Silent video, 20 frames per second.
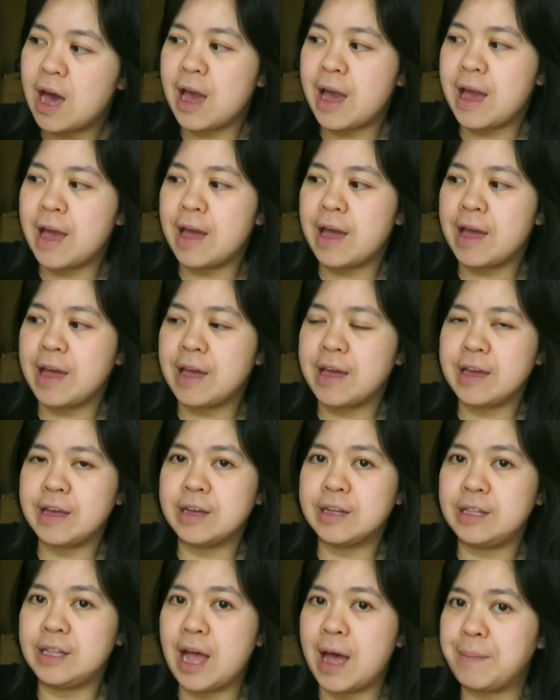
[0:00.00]

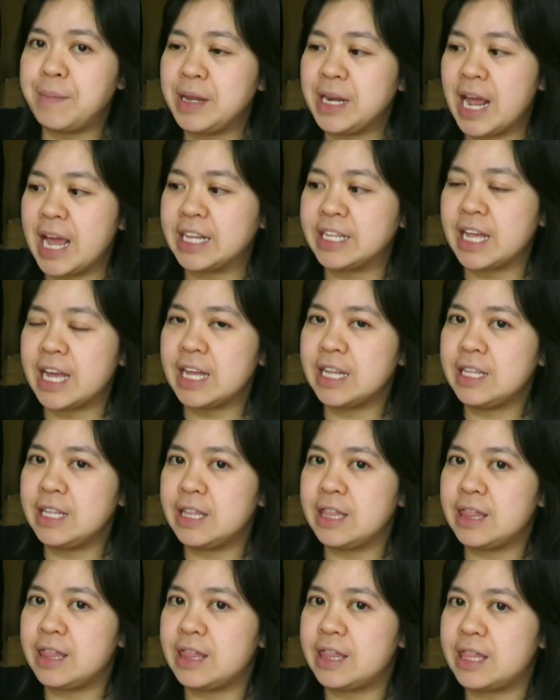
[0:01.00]
I laminated
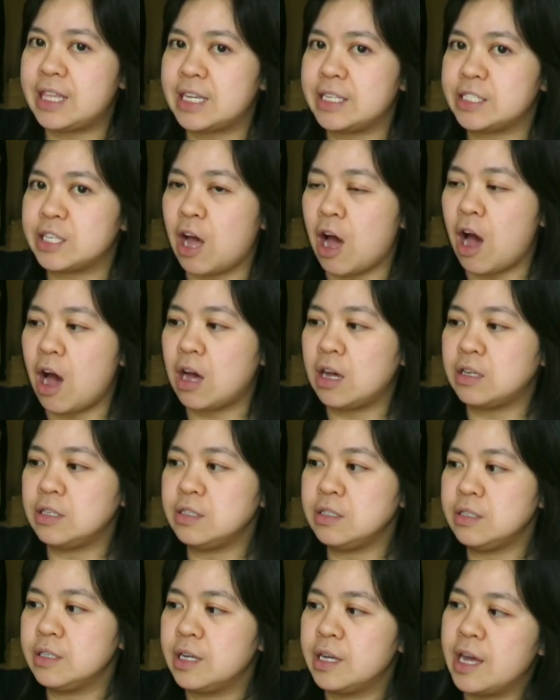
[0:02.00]
the
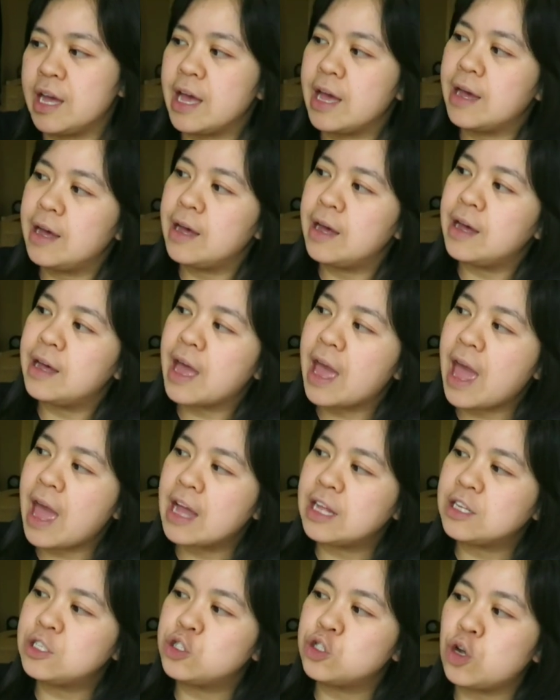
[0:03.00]
song
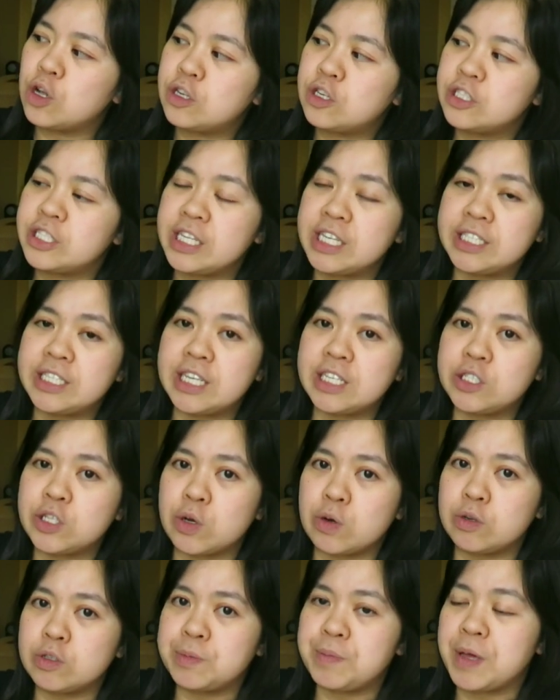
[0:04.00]
Head, Shoulders, Knees and
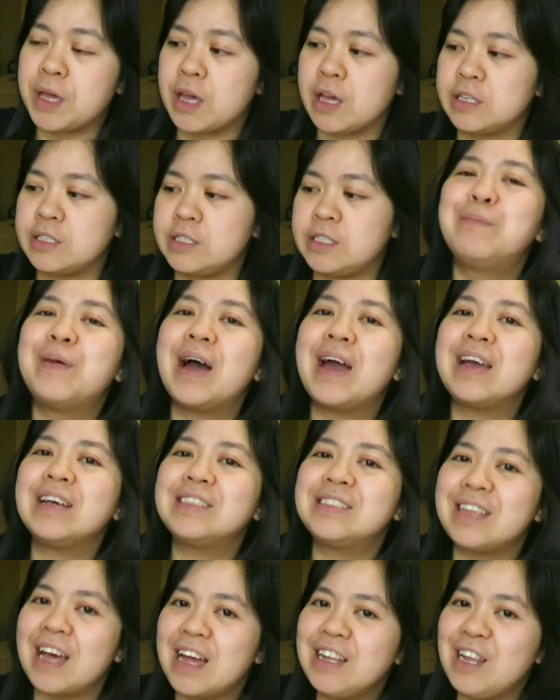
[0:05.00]
Toes because
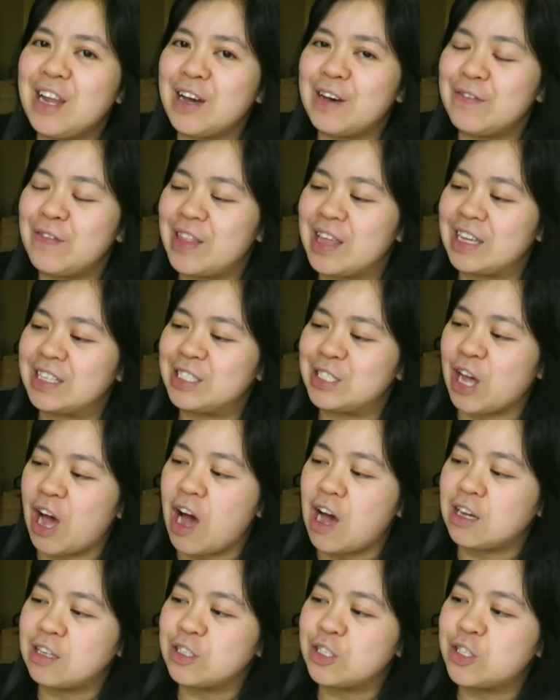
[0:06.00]
my son loved this
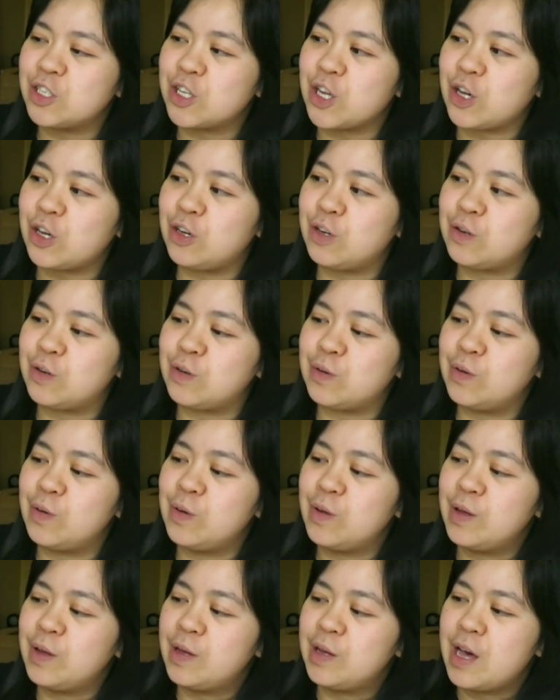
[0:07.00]
song, so
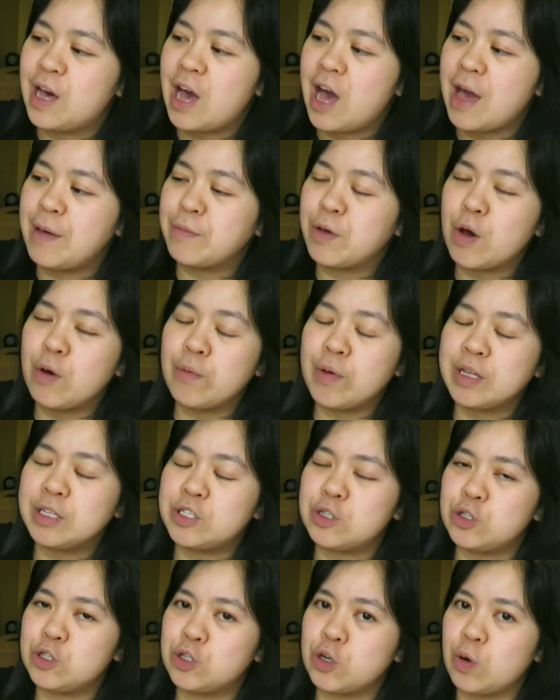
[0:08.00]
I'm going
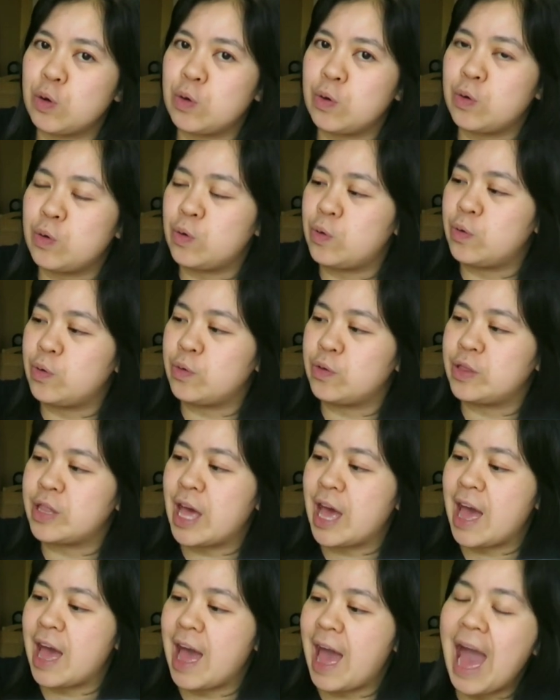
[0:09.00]
to show
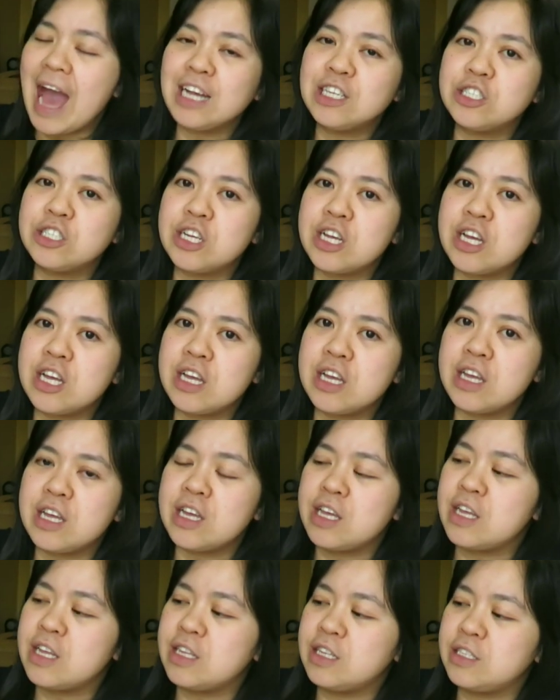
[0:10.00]
the
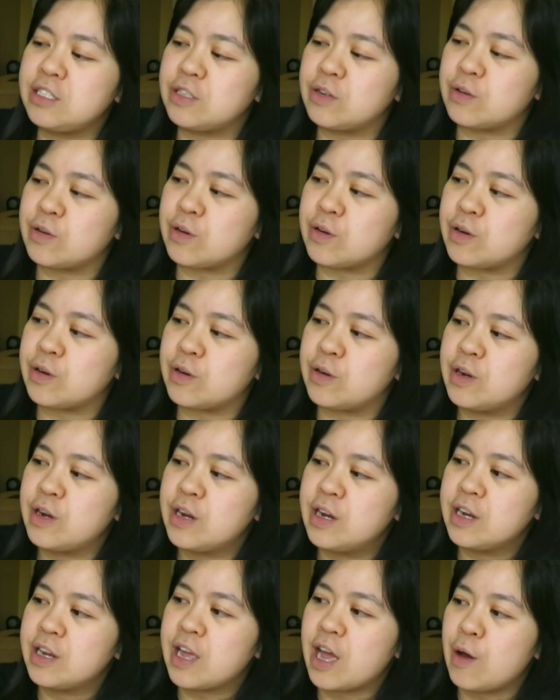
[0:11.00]
actions, or
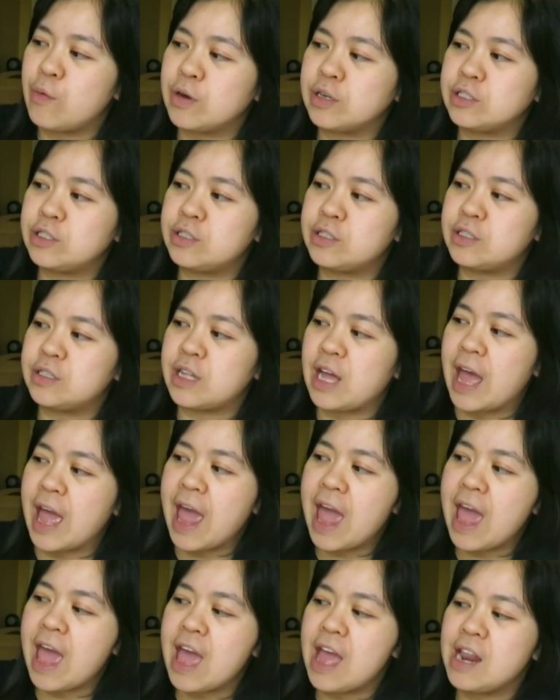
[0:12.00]
yeah, where's the
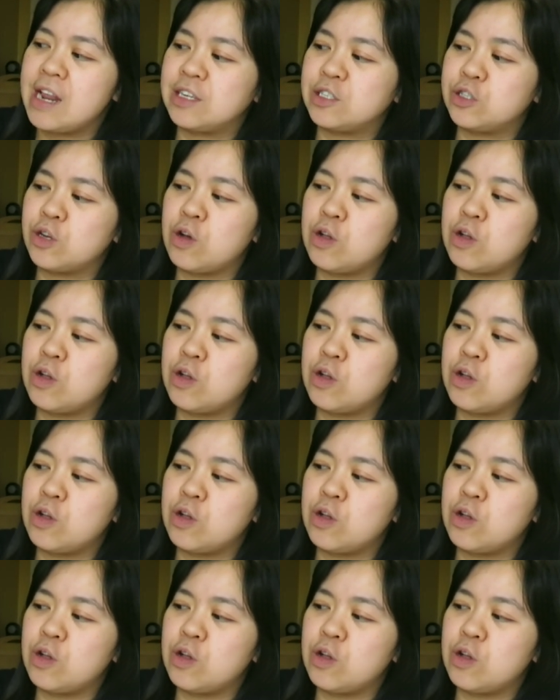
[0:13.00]
head, the